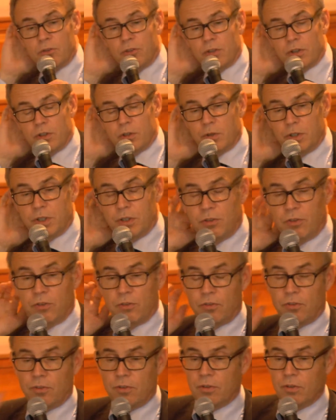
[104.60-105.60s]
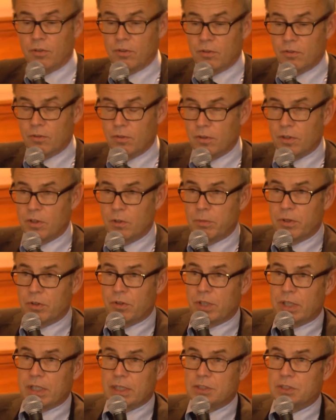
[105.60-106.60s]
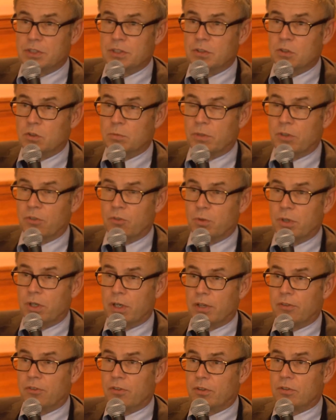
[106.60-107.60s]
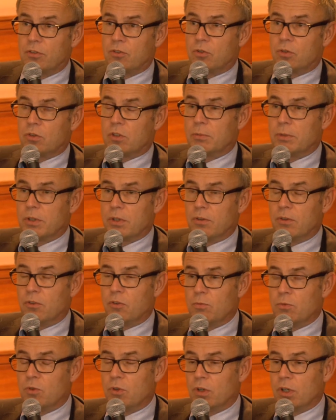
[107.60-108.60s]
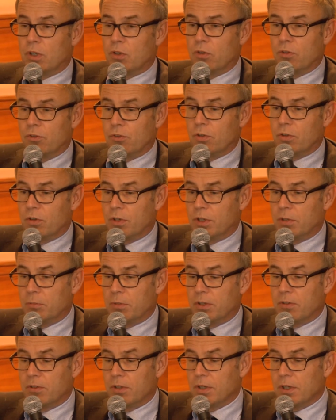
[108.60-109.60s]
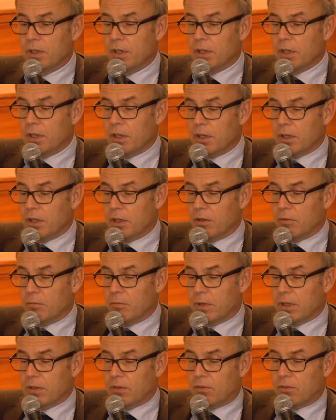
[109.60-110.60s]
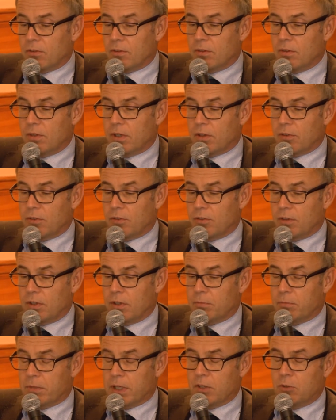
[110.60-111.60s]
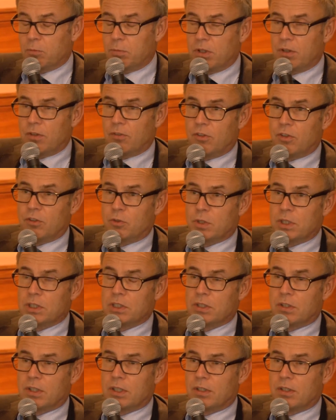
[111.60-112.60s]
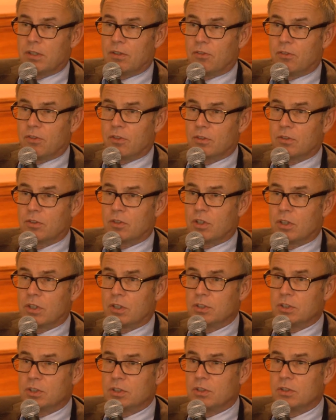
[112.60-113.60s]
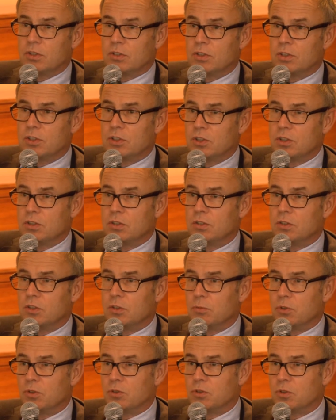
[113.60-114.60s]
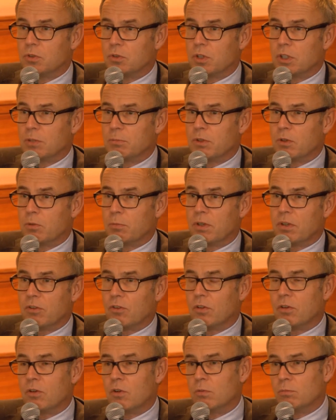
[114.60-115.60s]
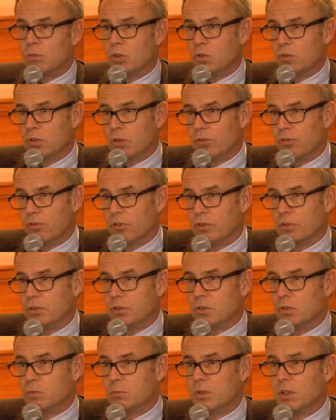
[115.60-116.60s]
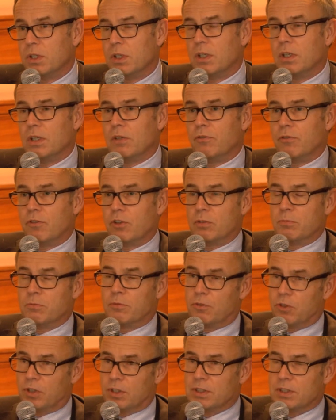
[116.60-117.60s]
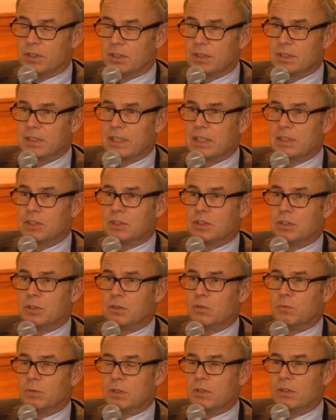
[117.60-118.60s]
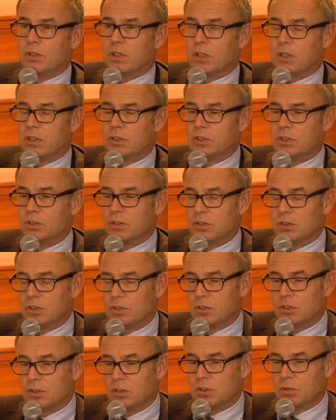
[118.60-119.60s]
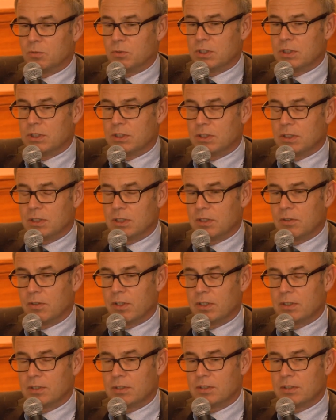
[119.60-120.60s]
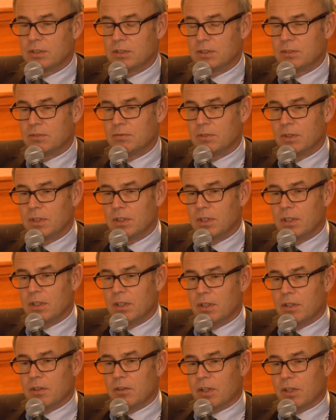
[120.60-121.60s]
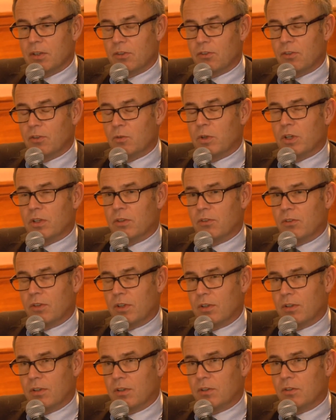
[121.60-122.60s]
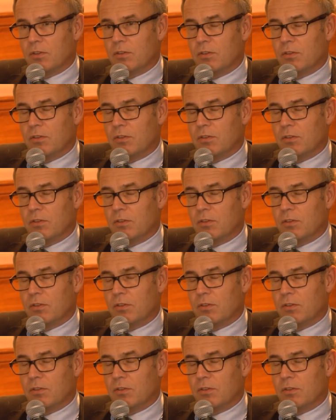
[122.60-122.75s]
going to tell about the gastronoma as well, as I talked about this morning also a little bit. But it might be the situation that it's not carcinoid syndrome you're talking about, but a hormonal syndrome from, for instance, gastronoma. The carcinoid syndrome we stick, that's the ones that are